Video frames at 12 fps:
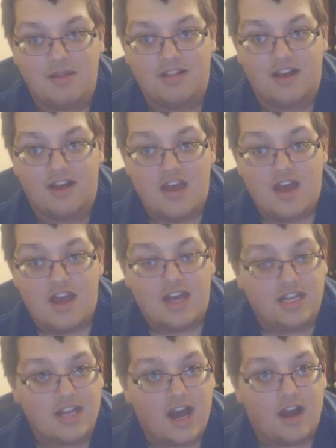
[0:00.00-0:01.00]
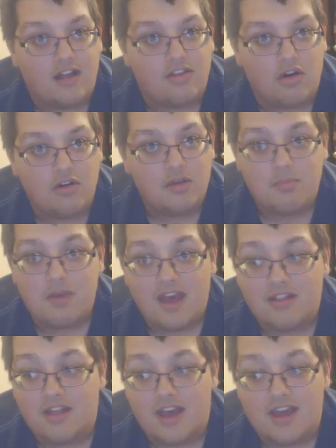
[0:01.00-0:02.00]
Maybe, like, Hinata told him
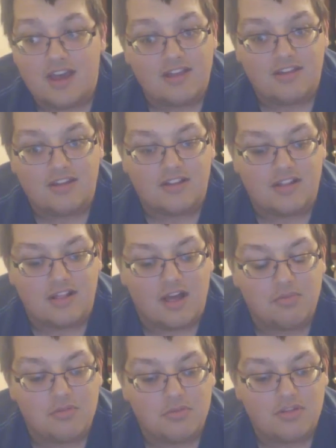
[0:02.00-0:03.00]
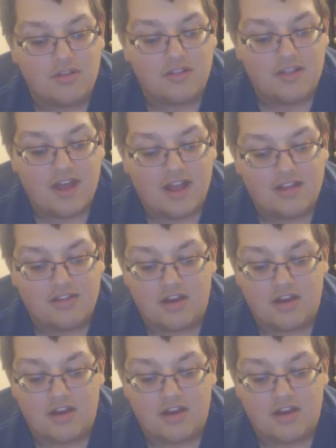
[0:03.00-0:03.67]
that, like, he loves him or something like that.